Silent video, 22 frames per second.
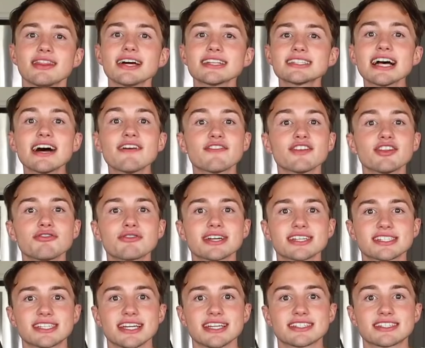let's have
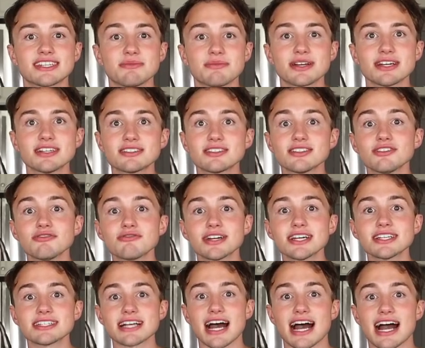Lucas taste it, because
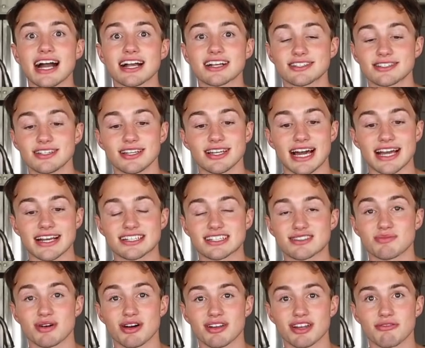Lucas actually likes
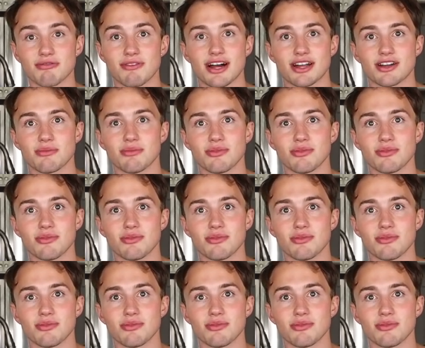sparkling water.